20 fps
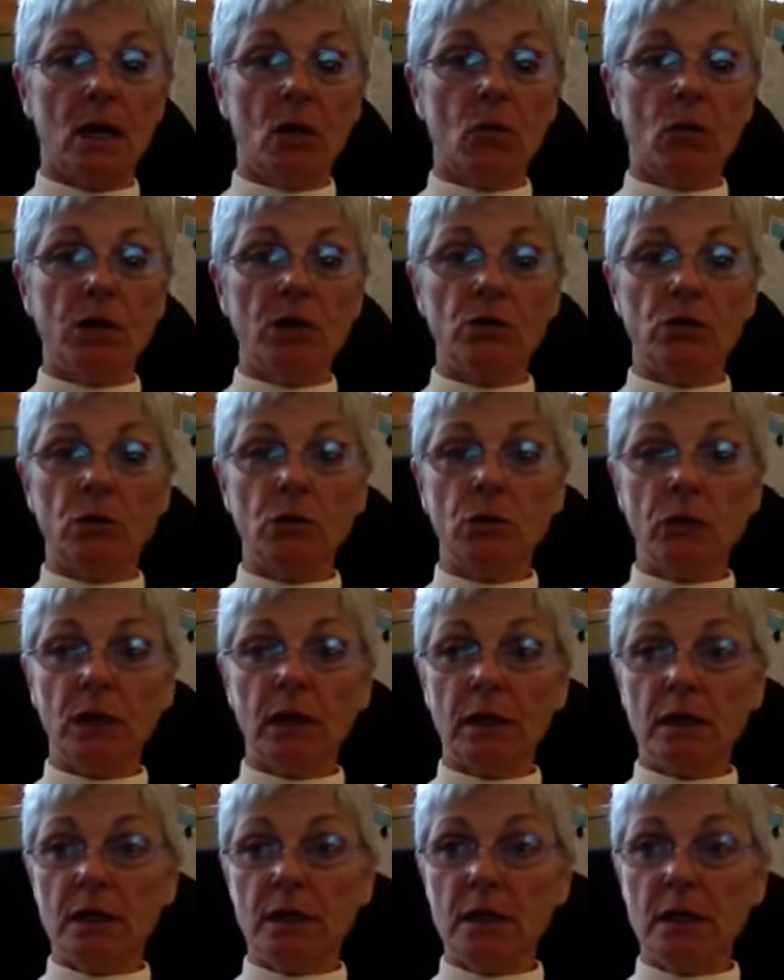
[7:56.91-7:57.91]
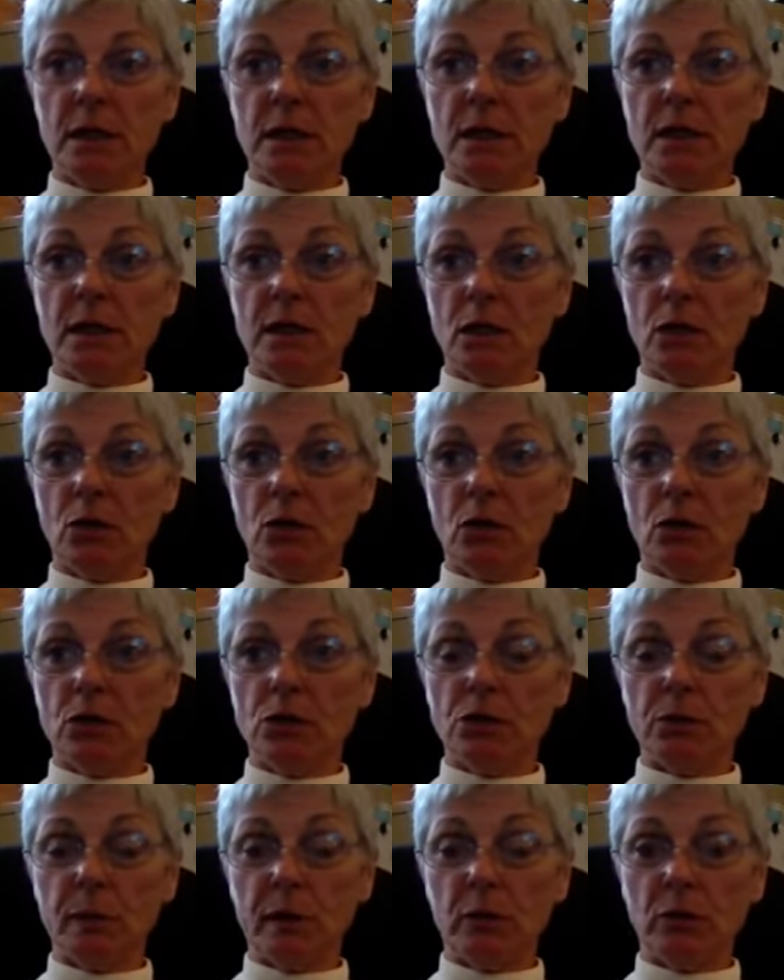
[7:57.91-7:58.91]
What you would really need in order
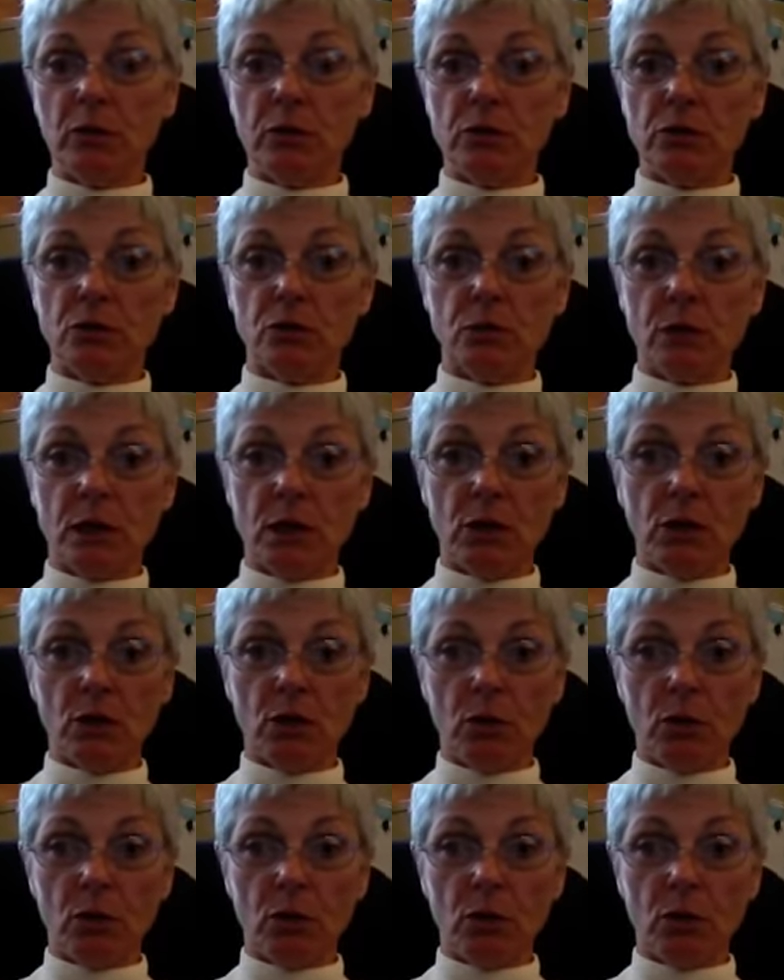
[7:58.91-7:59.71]
to be able to treat her